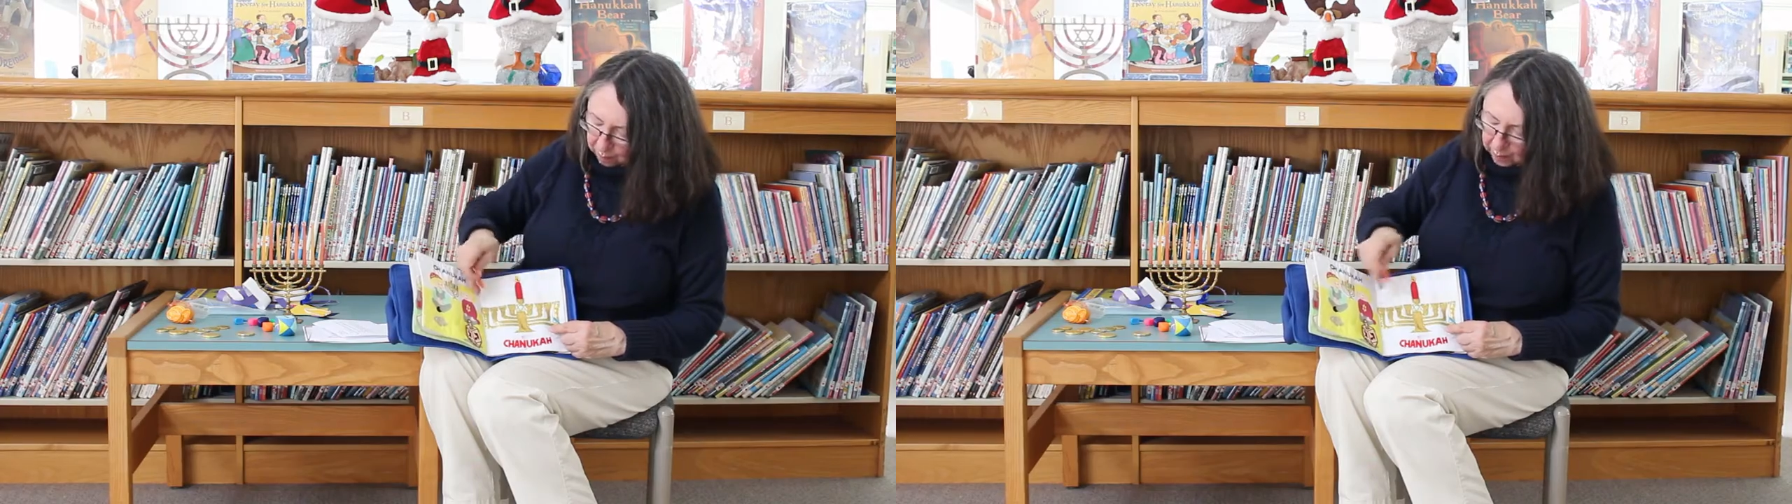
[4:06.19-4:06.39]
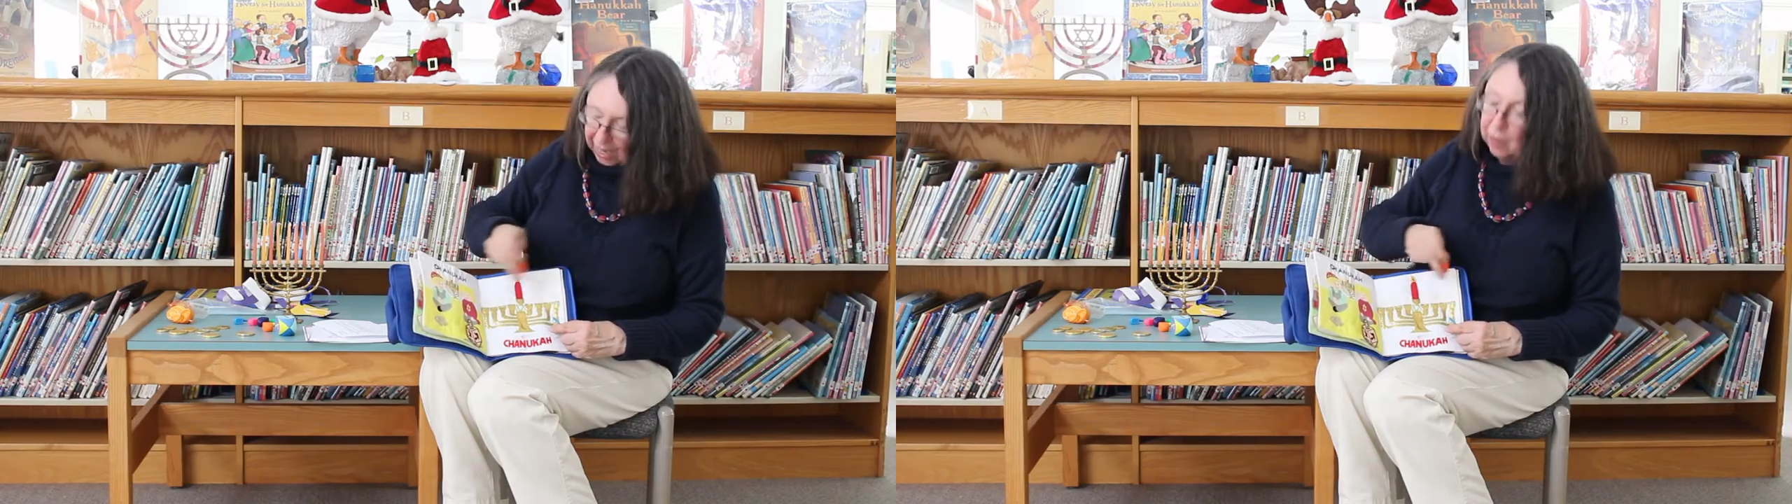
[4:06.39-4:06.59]

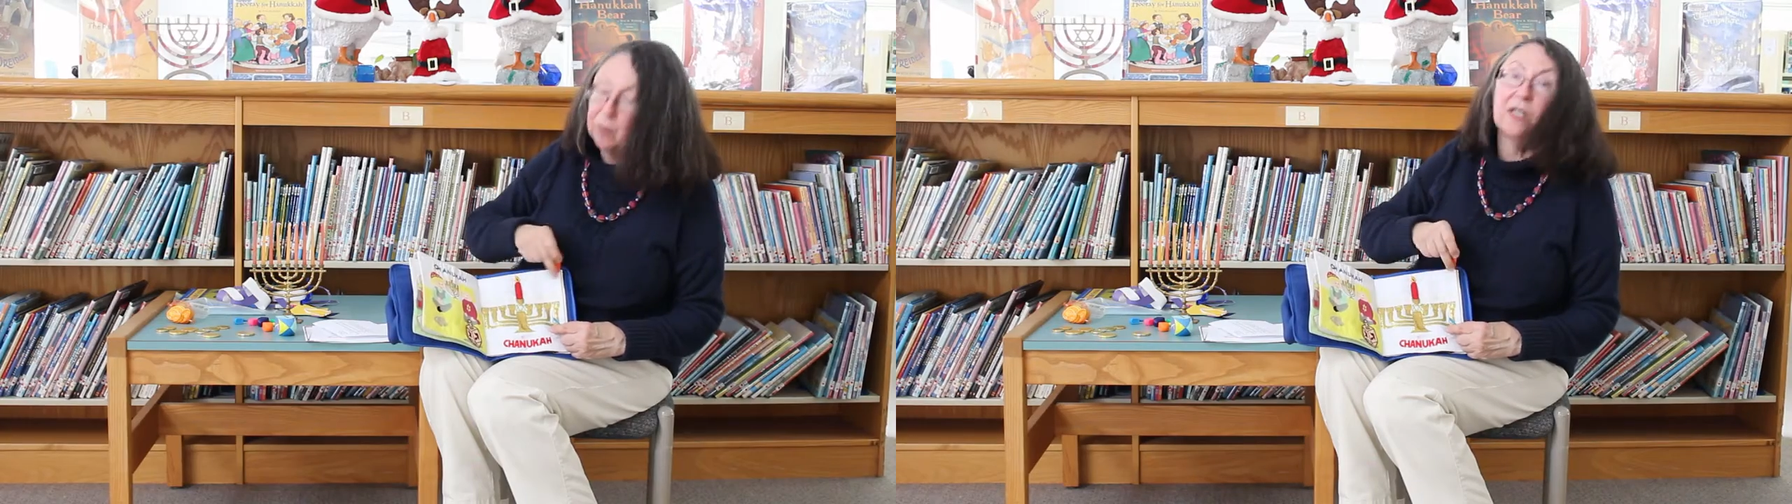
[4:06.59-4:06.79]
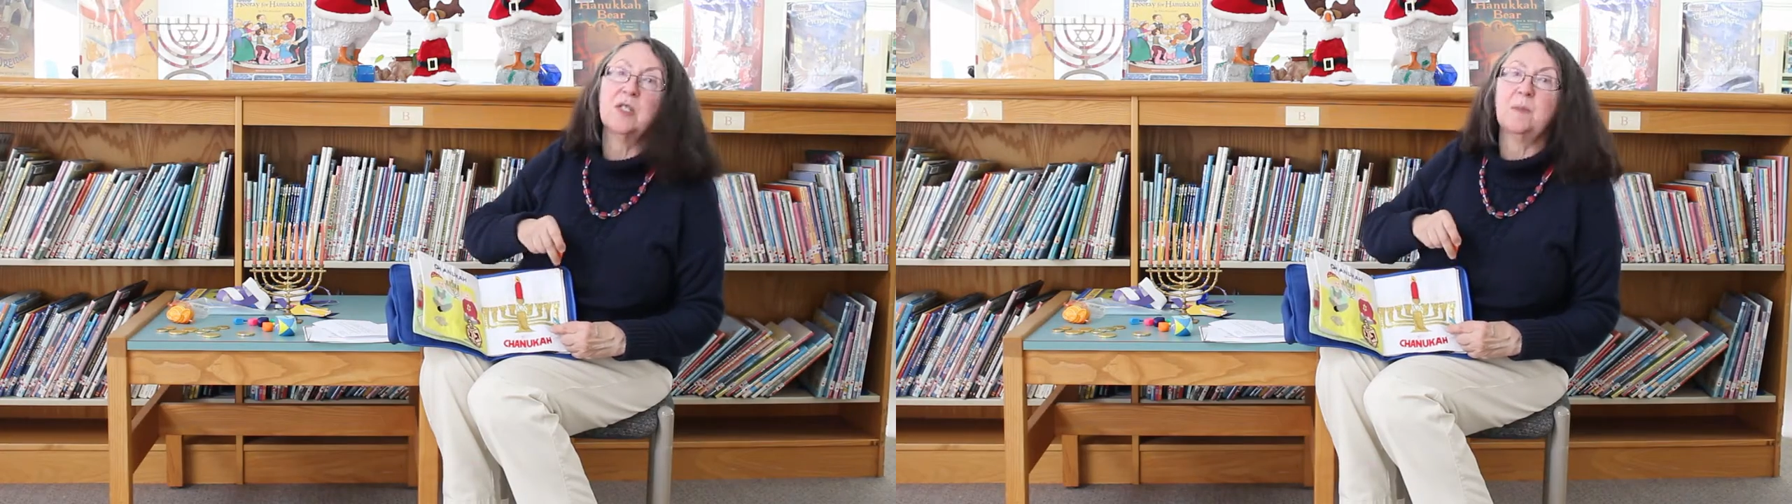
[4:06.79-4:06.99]

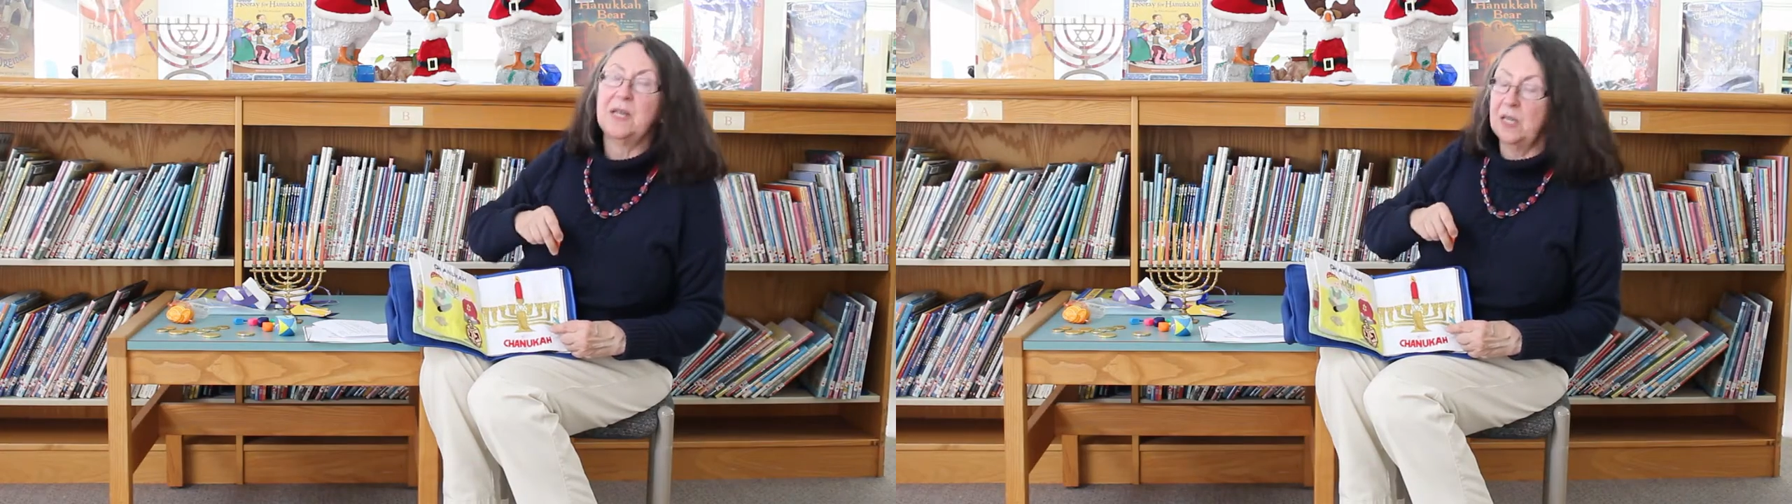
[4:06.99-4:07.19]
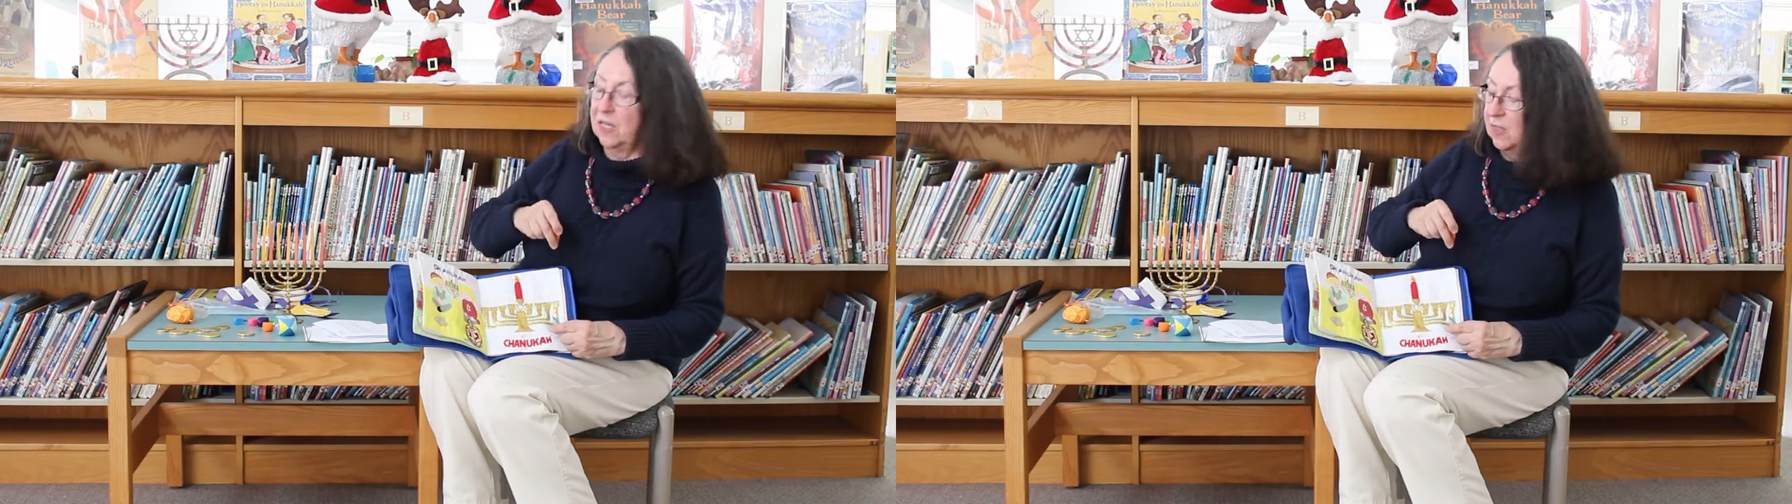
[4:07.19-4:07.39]
backwards,
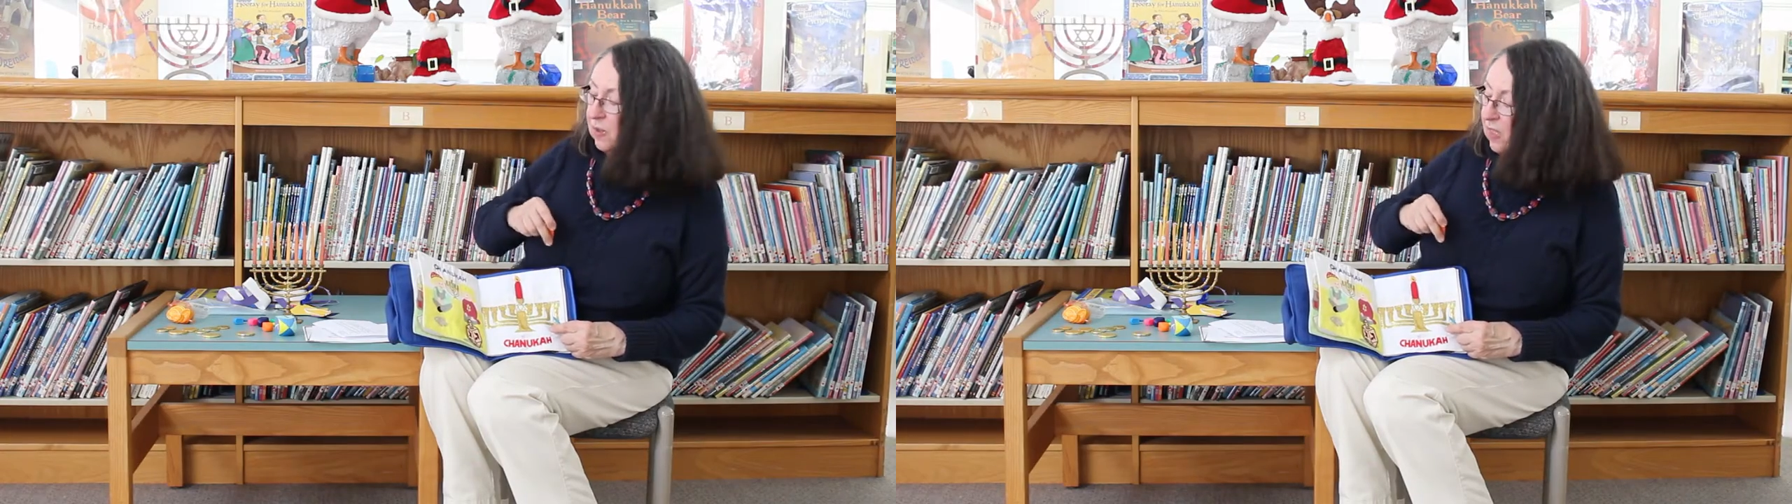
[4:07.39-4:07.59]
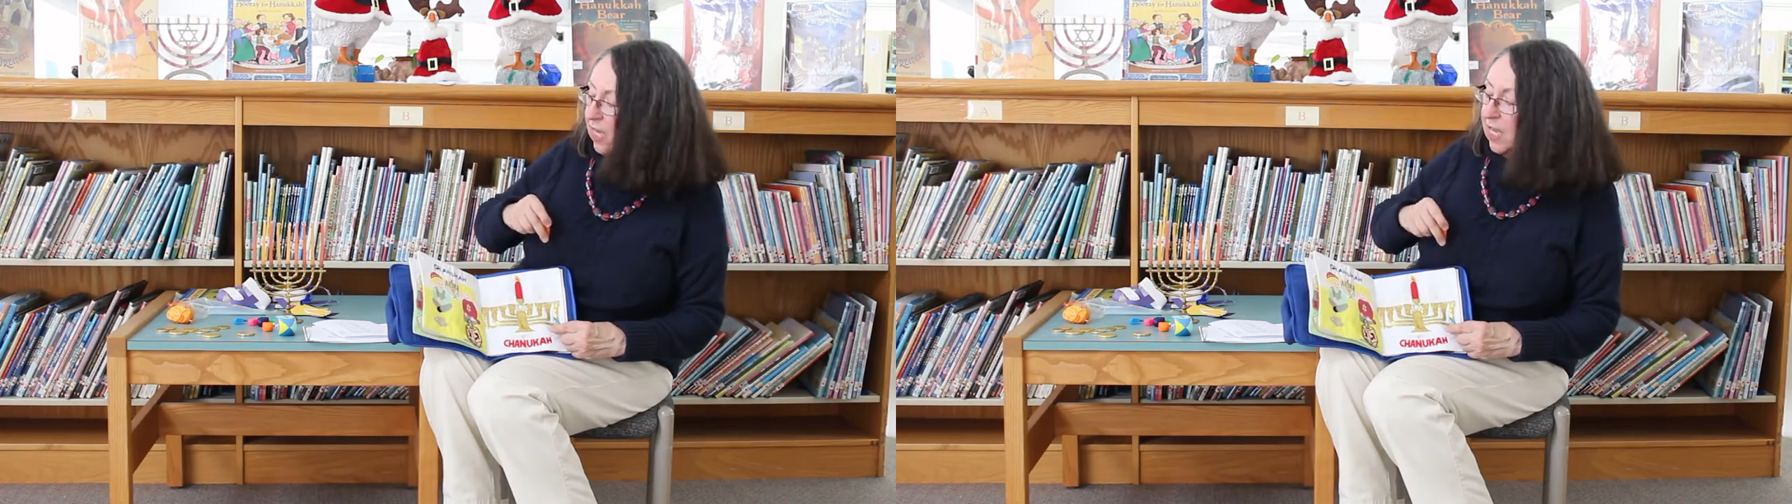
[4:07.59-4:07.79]

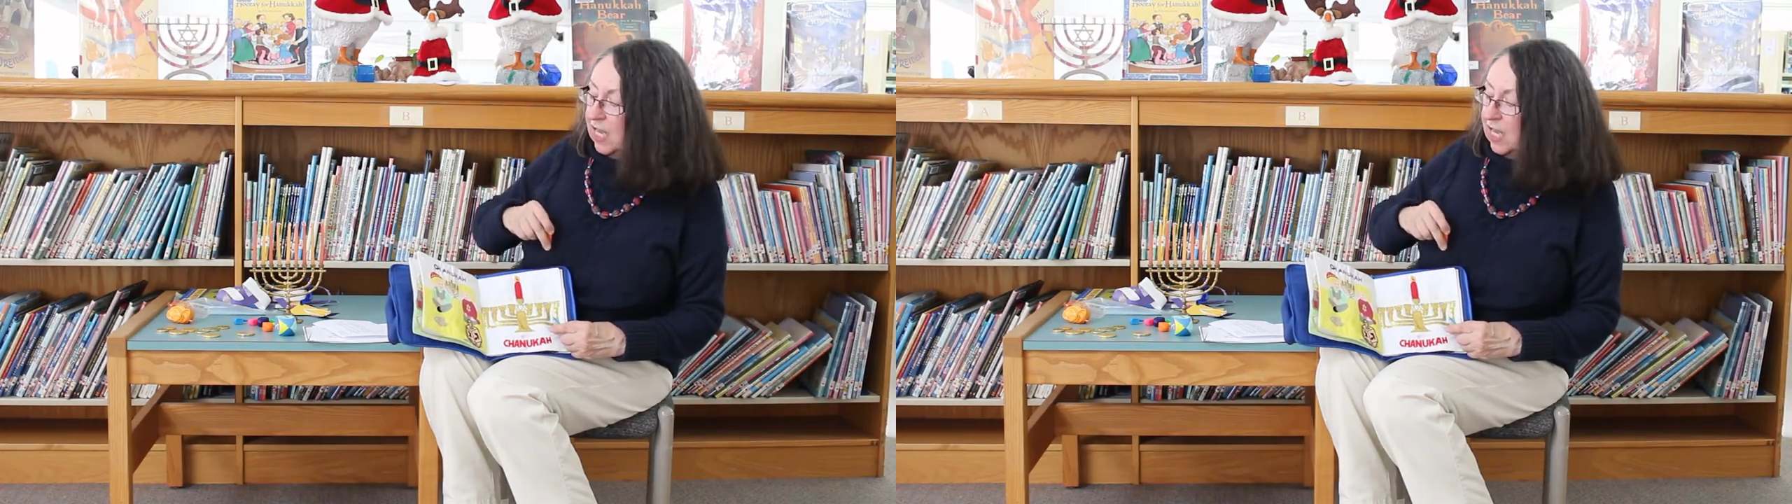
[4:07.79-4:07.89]
because